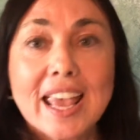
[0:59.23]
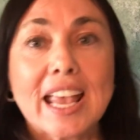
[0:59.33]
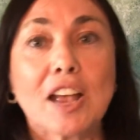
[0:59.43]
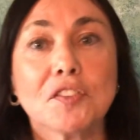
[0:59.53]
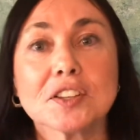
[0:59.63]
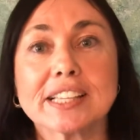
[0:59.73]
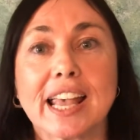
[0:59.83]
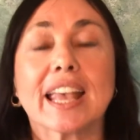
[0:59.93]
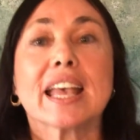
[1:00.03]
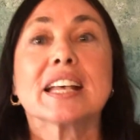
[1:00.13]
If you
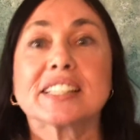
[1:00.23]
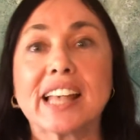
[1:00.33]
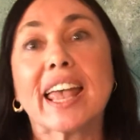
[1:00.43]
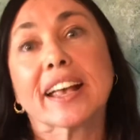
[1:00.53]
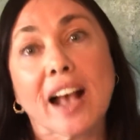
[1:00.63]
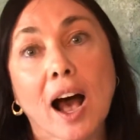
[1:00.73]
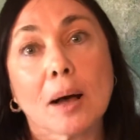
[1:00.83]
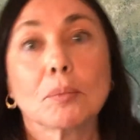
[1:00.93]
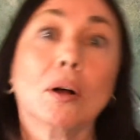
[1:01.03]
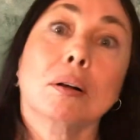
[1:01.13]
say
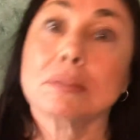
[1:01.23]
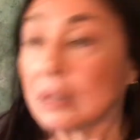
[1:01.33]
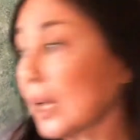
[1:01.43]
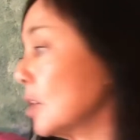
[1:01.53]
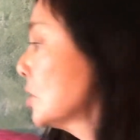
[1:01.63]
cup, oh, I guess they